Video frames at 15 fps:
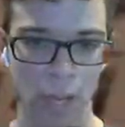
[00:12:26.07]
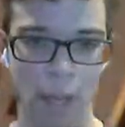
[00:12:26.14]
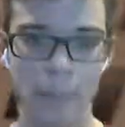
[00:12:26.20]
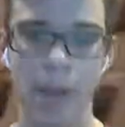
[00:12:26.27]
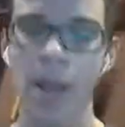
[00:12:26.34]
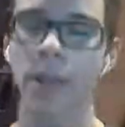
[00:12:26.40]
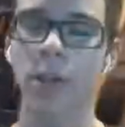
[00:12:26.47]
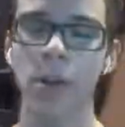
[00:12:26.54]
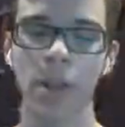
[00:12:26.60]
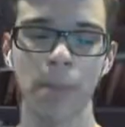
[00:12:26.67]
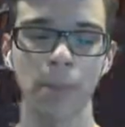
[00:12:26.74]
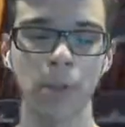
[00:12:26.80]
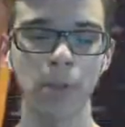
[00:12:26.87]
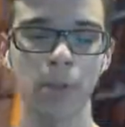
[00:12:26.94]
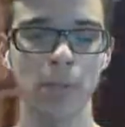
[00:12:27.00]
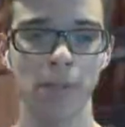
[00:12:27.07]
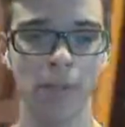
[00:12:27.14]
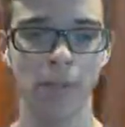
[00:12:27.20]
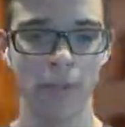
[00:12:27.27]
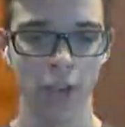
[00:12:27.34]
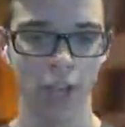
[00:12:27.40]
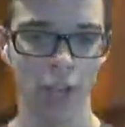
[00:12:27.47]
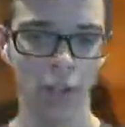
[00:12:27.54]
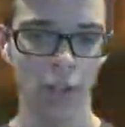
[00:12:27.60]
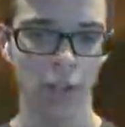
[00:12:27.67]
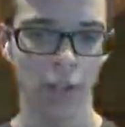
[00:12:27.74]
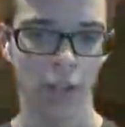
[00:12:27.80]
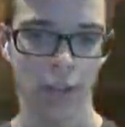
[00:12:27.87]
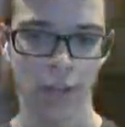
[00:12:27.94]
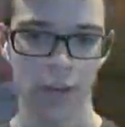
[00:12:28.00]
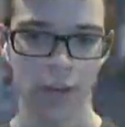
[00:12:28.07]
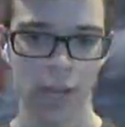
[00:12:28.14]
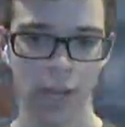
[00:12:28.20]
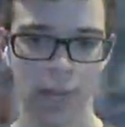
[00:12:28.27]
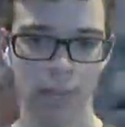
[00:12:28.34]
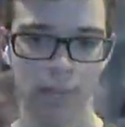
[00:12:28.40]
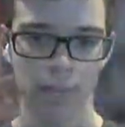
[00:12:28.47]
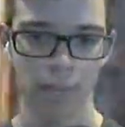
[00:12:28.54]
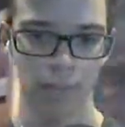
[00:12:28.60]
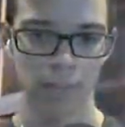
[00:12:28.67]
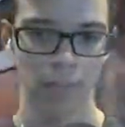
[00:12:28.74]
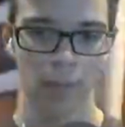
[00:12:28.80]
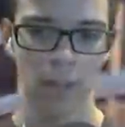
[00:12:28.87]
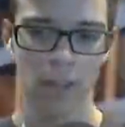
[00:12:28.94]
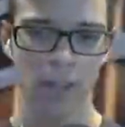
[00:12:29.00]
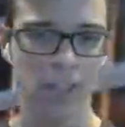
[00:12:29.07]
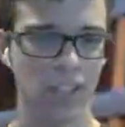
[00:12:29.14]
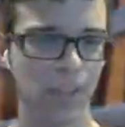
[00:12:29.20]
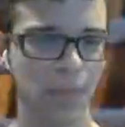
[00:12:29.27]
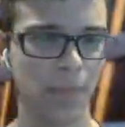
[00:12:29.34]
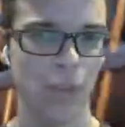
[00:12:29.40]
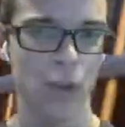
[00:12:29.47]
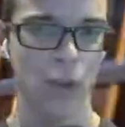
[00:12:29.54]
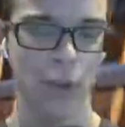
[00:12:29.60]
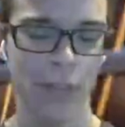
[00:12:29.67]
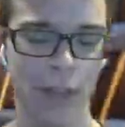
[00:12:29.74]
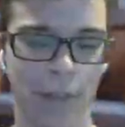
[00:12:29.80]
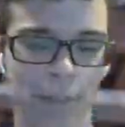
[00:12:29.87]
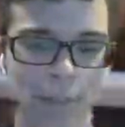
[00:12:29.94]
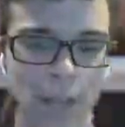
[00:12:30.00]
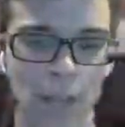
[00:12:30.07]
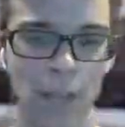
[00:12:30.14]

I mean, okay, blue is my favorite color, and I think some of you know that.